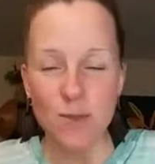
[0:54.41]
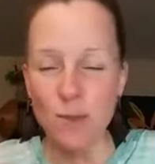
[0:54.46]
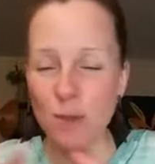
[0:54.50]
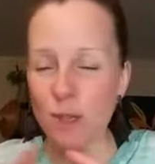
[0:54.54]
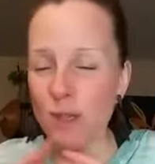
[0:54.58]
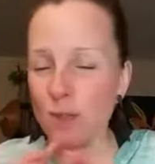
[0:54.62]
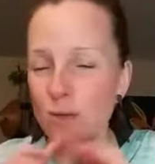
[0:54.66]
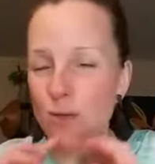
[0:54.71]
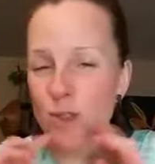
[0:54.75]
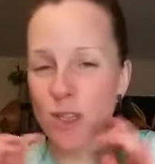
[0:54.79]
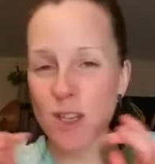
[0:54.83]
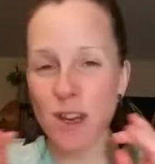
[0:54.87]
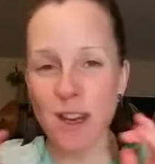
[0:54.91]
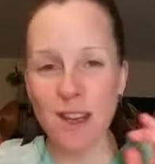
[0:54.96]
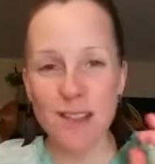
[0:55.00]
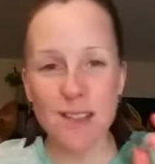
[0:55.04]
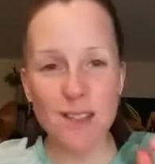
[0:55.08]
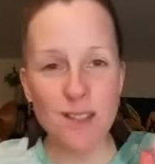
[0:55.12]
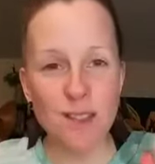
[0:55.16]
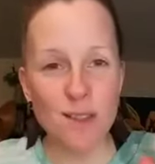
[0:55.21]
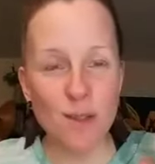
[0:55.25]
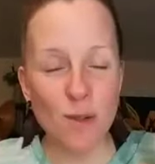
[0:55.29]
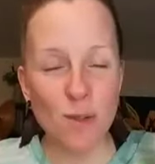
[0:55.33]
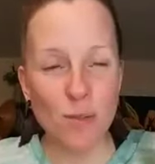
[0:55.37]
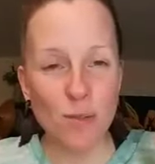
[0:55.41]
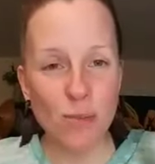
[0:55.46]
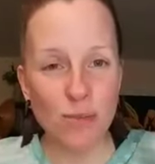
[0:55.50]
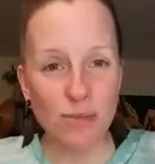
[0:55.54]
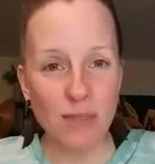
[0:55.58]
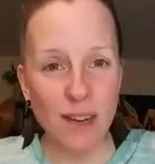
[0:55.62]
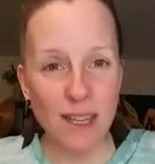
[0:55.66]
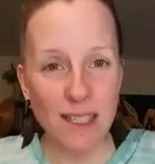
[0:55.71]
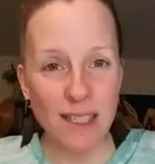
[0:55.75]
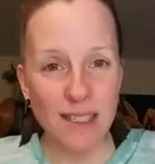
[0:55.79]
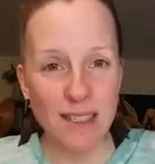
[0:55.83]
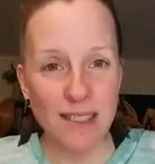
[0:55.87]
where you shine so
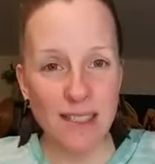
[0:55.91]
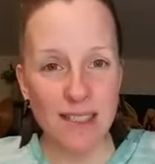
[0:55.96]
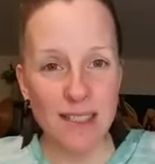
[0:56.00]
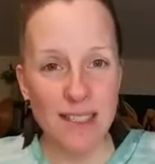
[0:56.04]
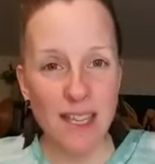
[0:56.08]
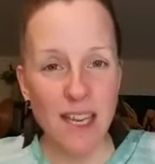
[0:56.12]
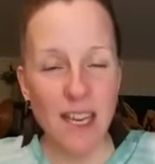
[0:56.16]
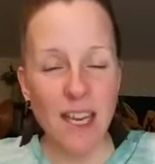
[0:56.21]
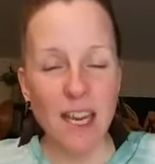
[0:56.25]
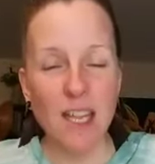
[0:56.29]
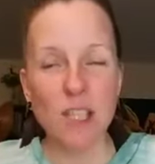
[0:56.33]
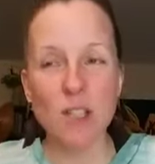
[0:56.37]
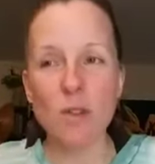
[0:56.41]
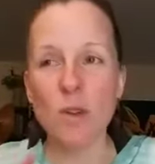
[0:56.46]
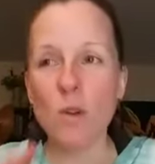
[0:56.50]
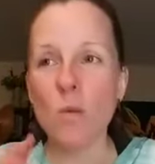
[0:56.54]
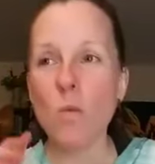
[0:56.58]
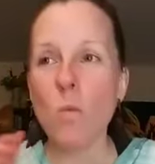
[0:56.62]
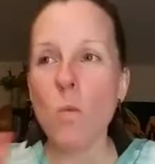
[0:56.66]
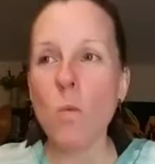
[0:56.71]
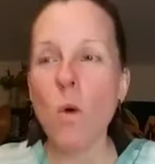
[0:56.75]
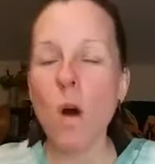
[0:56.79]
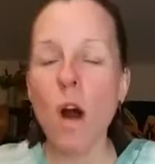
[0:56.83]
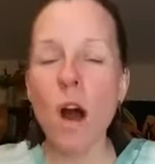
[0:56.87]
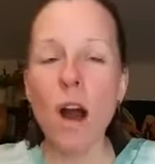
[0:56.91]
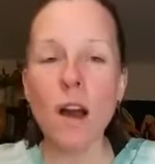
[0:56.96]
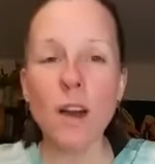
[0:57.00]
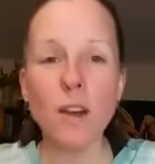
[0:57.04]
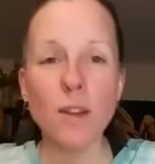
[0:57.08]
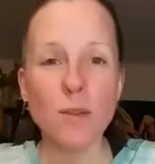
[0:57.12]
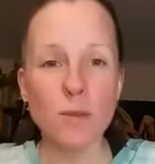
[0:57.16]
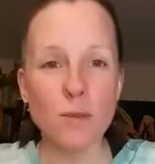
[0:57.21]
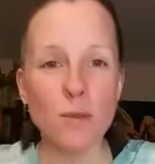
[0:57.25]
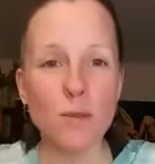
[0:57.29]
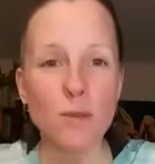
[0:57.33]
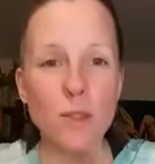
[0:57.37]
bright and you can walk
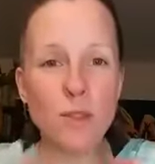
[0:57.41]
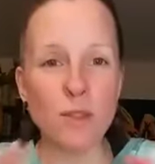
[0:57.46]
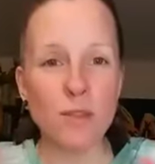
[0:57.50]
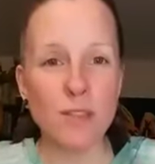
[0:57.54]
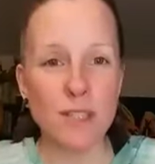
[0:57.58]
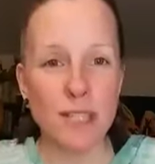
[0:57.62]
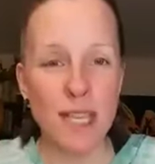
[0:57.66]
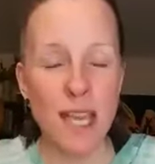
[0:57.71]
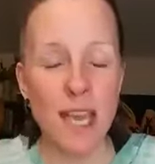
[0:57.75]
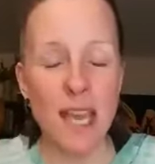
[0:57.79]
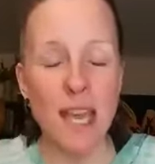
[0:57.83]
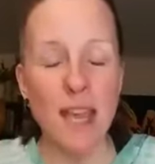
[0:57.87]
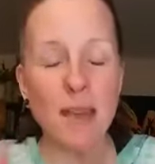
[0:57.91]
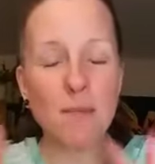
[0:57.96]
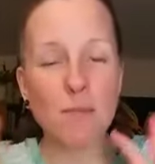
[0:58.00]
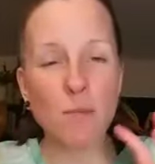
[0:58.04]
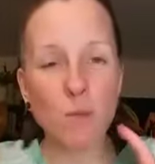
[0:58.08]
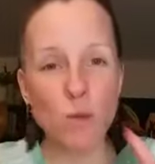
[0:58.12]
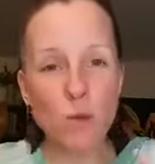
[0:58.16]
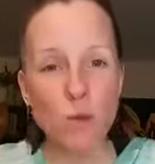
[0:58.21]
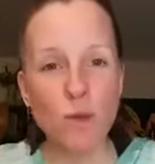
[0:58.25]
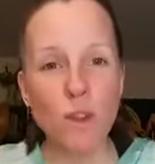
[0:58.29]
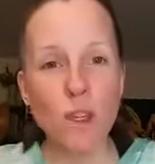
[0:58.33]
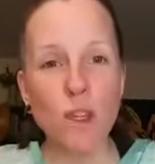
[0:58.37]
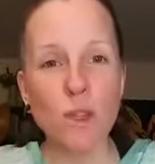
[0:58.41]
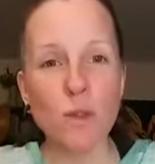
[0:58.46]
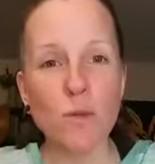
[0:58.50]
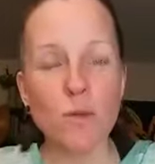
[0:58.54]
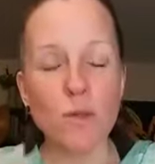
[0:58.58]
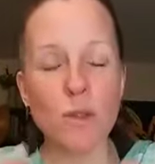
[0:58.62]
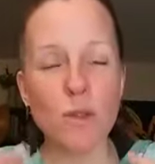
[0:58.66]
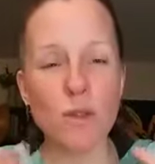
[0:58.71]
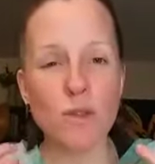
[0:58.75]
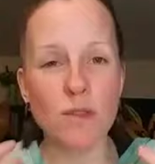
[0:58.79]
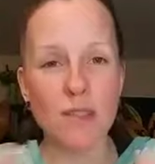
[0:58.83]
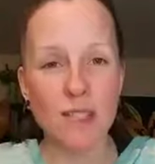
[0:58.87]
through your day moving
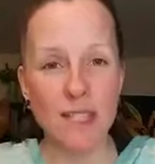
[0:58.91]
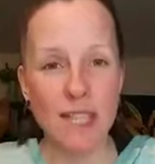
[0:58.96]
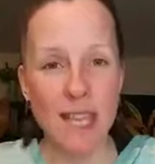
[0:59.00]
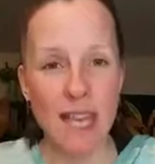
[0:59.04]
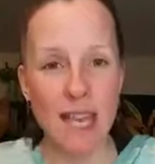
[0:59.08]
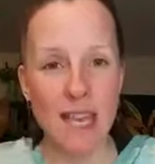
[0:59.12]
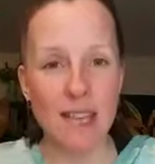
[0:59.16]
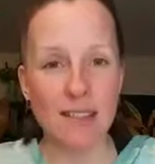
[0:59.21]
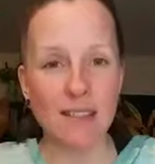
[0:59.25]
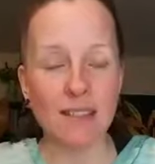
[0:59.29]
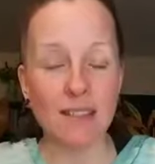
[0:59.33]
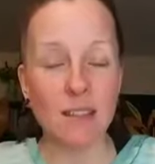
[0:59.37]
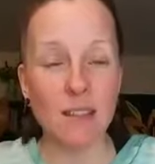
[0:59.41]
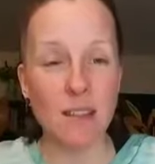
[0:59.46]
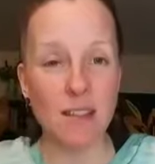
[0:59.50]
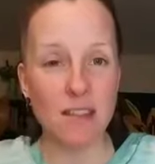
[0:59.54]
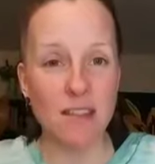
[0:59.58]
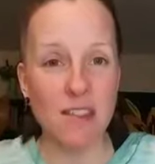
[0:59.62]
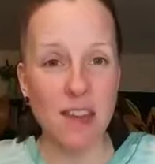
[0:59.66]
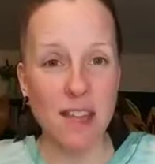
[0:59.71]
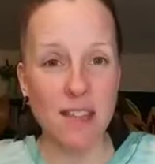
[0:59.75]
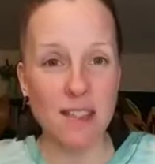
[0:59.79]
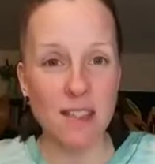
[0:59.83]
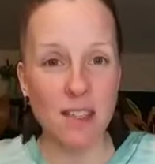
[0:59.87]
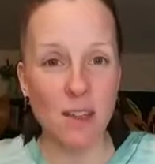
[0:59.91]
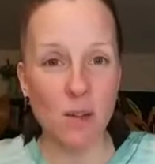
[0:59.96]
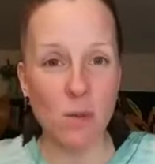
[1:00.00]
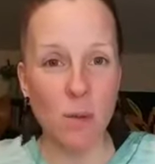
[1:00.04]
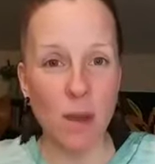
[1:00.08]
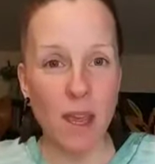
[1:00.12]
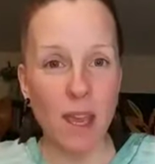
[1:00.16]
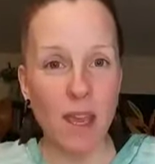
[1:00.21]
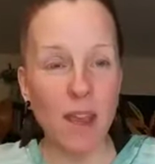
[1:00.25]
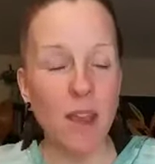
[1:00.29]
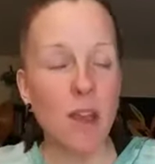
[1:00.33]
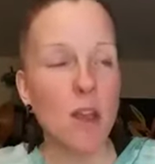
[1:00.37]
through your day in an authentic
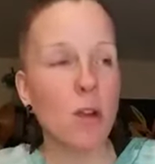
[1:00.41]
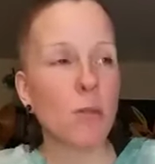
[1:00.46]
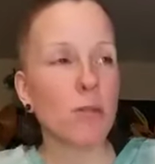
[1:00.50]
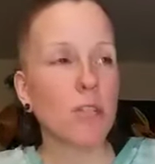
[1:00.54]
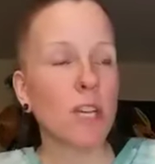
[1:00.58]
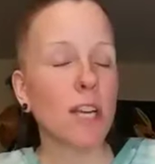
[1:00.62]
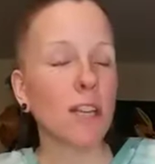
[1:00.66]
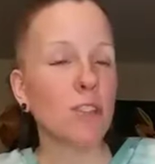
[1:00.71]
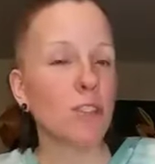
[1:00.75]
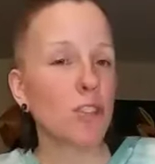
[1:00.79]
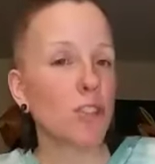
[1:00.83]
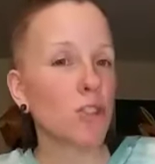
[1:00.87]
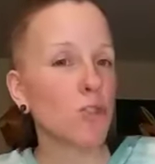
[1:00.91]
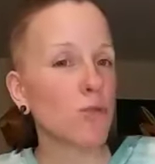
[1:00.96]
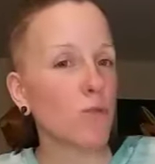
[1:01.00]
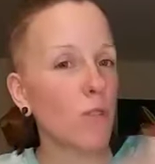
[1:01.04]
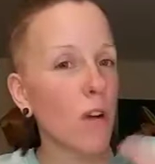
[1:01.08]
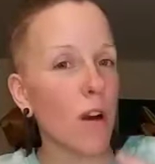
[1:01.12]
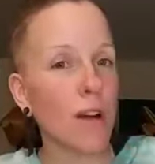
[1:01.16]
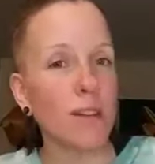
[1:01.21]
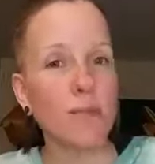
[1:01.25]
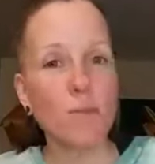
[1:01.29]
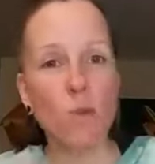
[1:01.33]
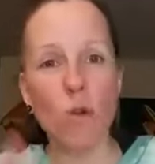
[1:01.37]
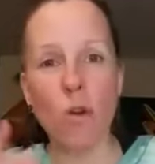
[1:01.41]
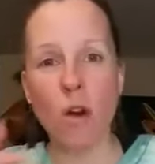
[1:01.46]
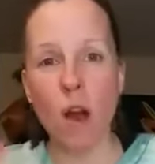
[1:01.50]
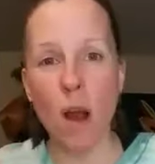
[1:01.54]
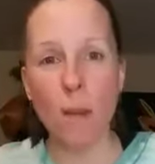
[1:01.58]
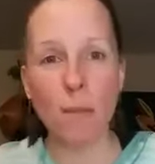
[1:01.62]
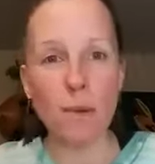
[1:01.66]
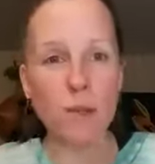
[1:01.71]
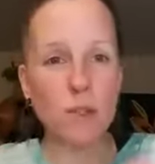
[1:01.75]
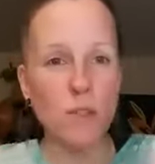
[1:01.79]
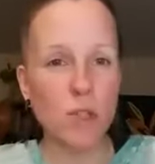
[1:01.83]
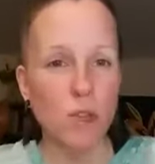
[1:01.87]
way which actually draws more
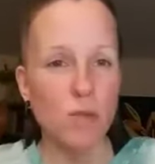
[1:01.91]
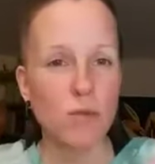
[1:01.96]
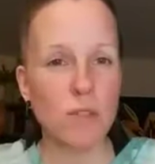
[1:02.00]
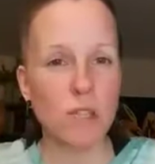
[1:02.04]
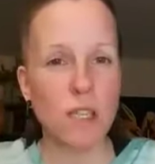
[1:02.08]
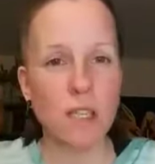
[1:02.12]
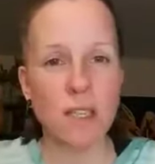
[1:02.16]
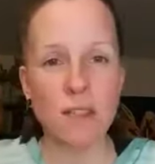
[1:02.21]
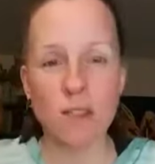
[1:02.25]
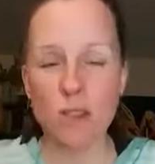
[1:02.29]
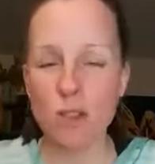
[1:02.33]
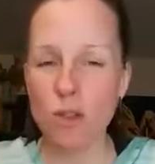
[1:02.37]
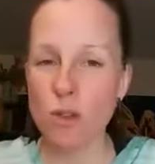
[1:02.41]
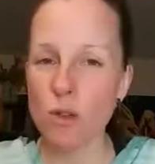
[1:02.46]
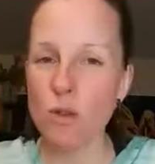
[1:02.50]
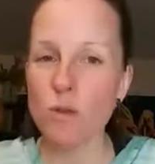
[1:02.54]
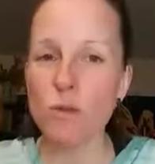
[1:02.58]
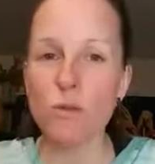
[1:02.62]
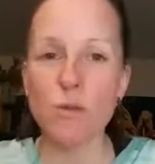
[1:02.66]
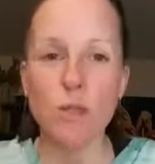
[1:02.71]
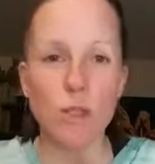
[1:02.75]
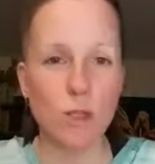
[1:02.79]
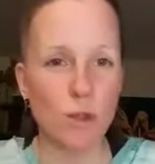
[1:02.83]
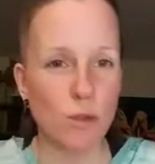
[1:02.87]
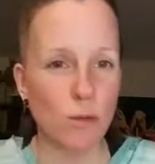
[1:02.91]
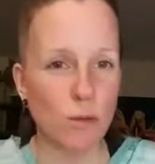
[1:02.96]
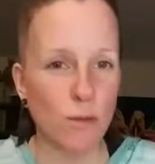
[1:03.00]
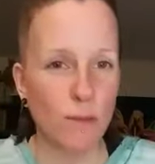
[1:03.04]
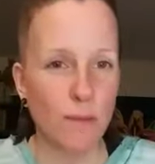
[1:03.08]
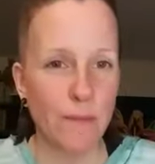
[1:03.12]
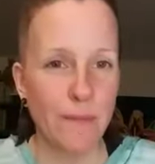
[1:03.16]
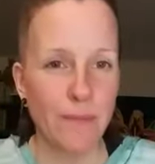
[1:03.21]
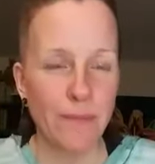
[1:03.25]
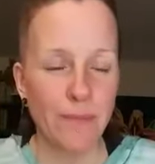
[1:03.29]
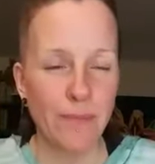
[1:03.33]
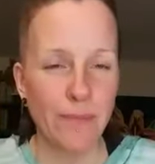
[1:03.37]
opportunities to you
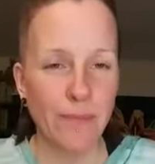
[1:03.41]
